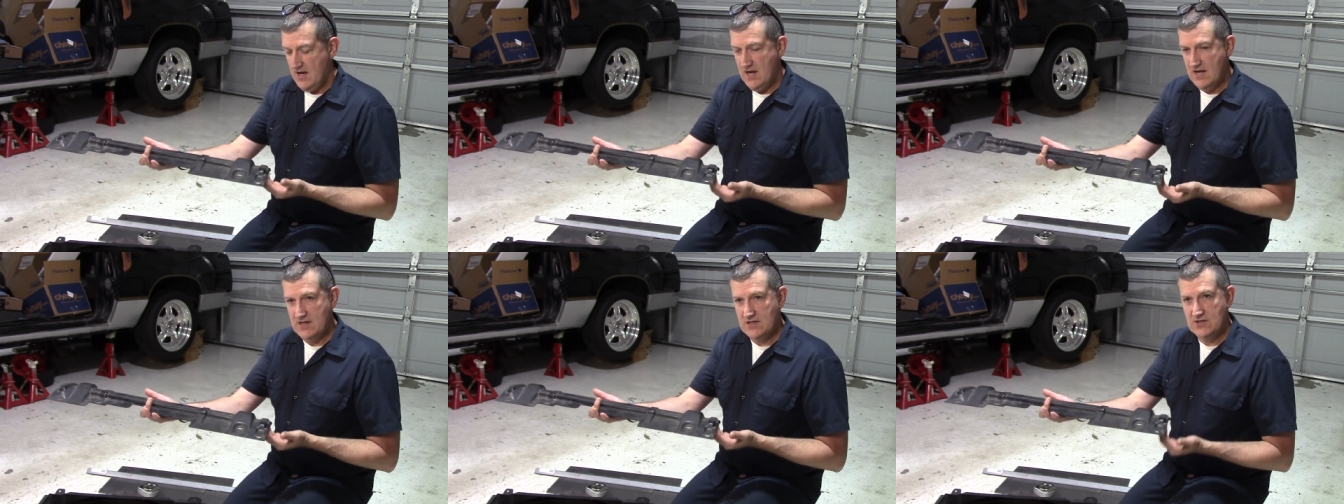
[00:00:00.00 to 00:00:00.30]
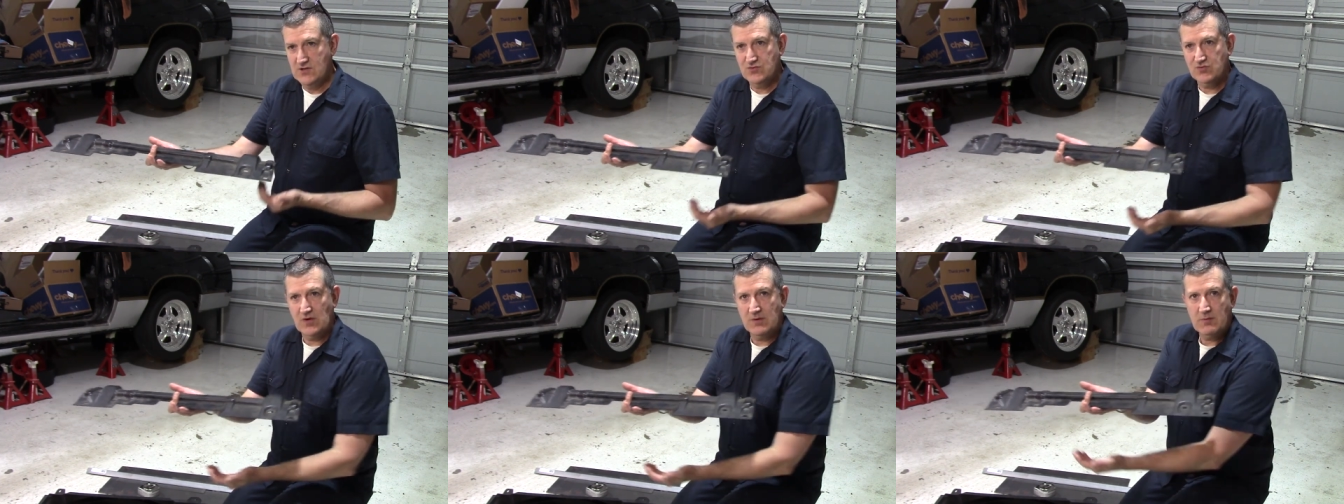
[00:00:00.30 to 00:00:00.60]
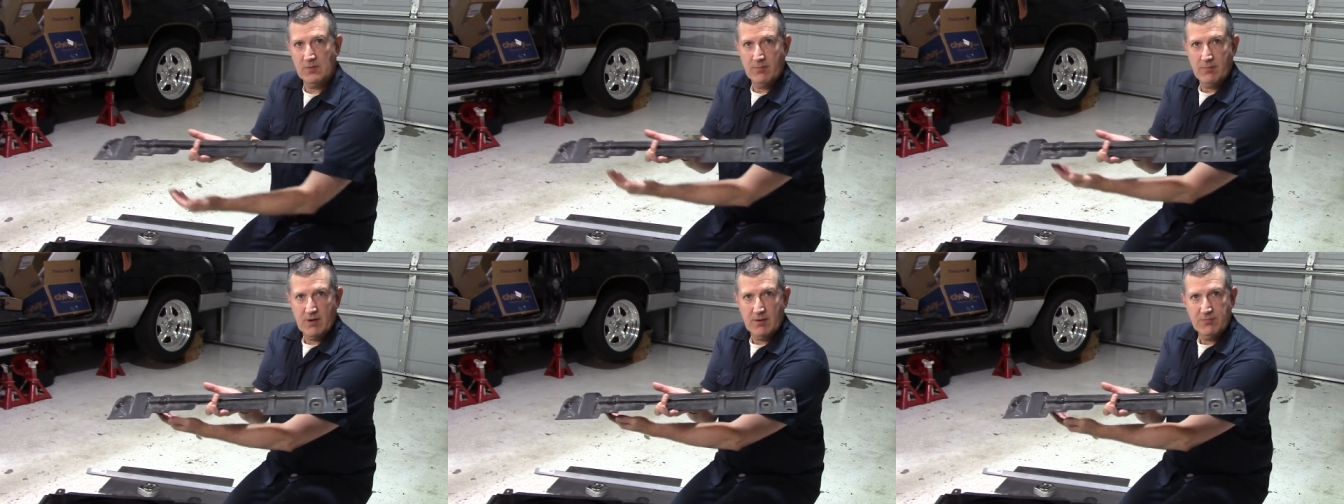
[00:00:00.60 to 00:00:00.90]
and these
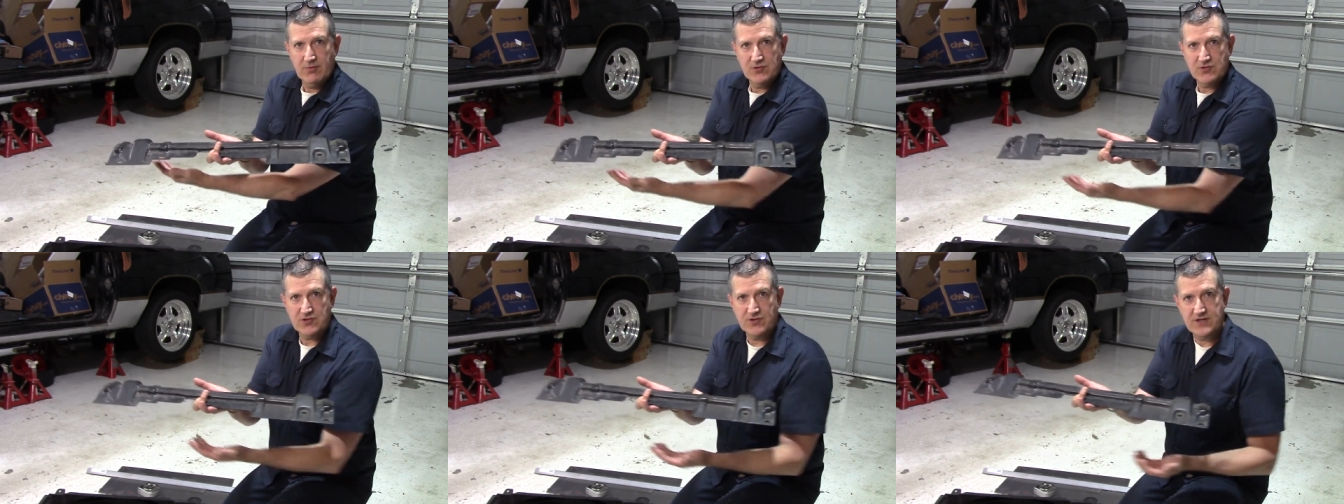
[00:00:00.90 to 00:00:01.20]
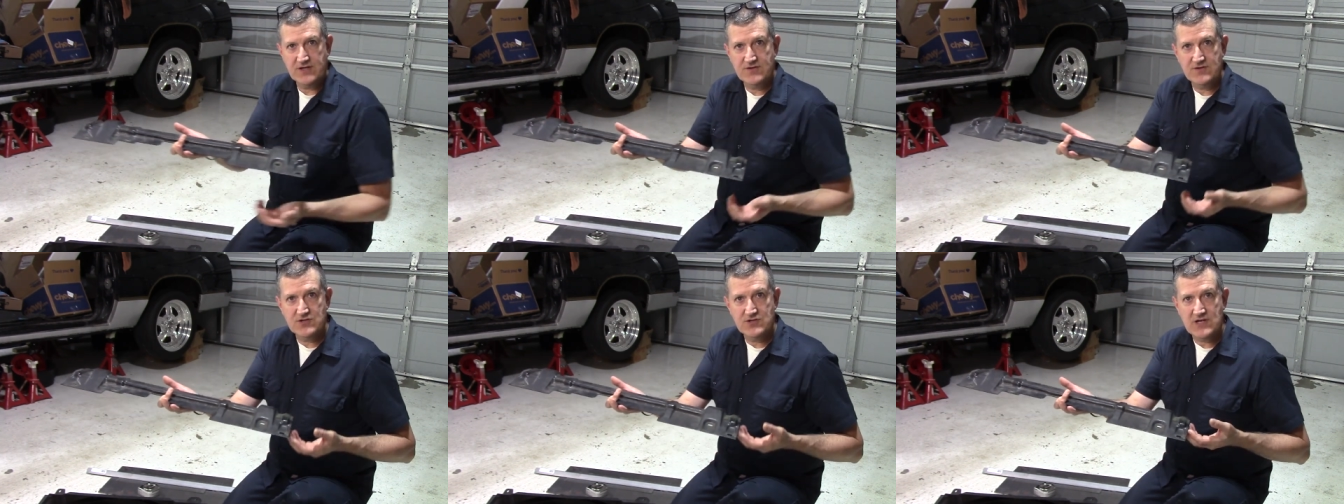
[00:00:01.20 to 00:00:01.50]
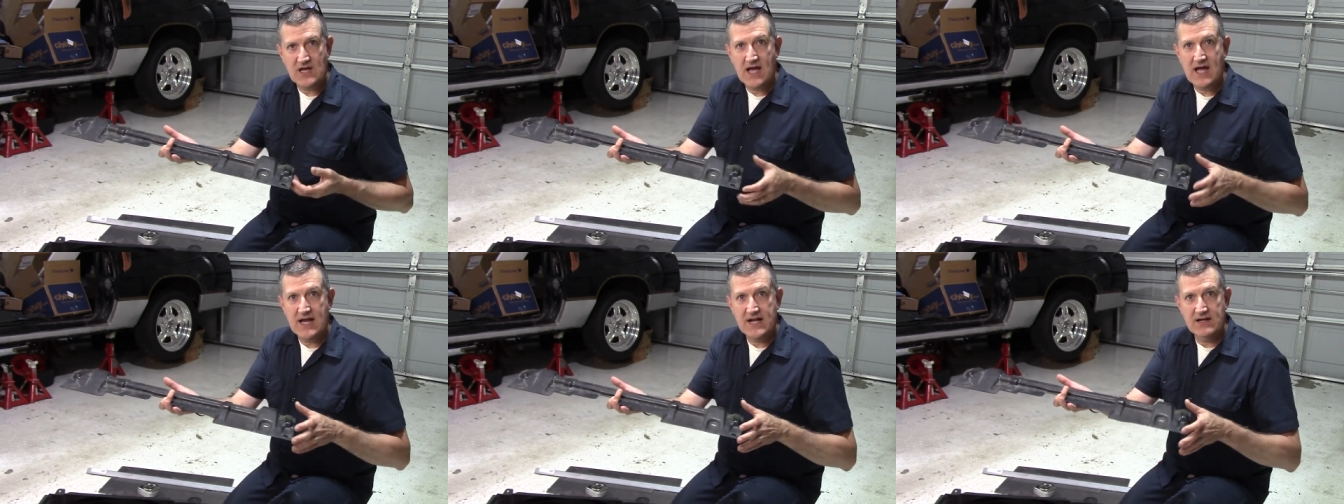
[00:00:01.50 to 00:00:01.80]
rubber bumpers on either
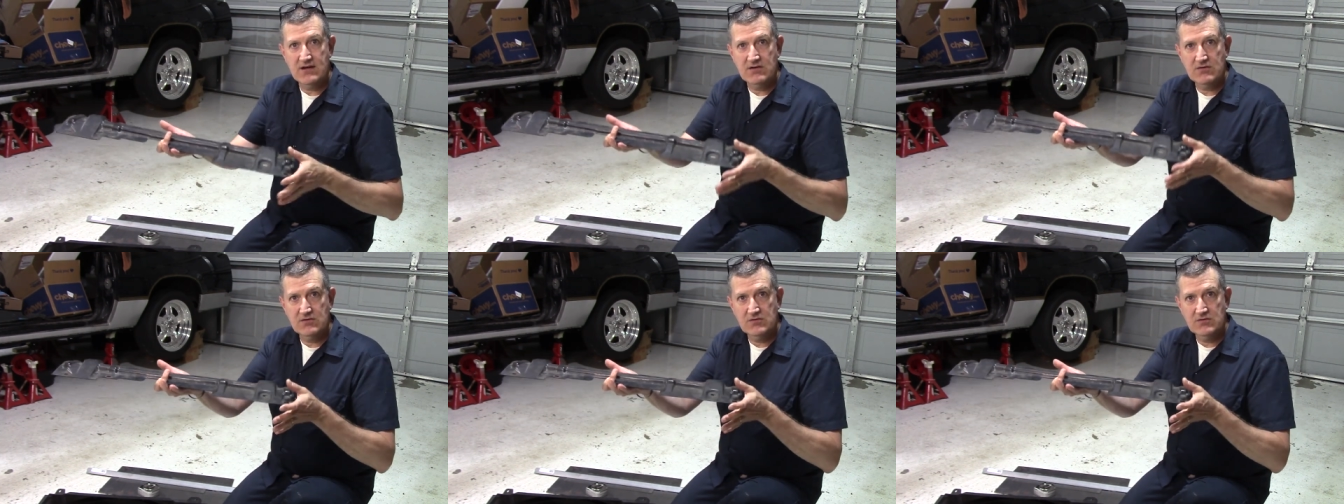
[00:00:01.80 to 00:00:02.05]
side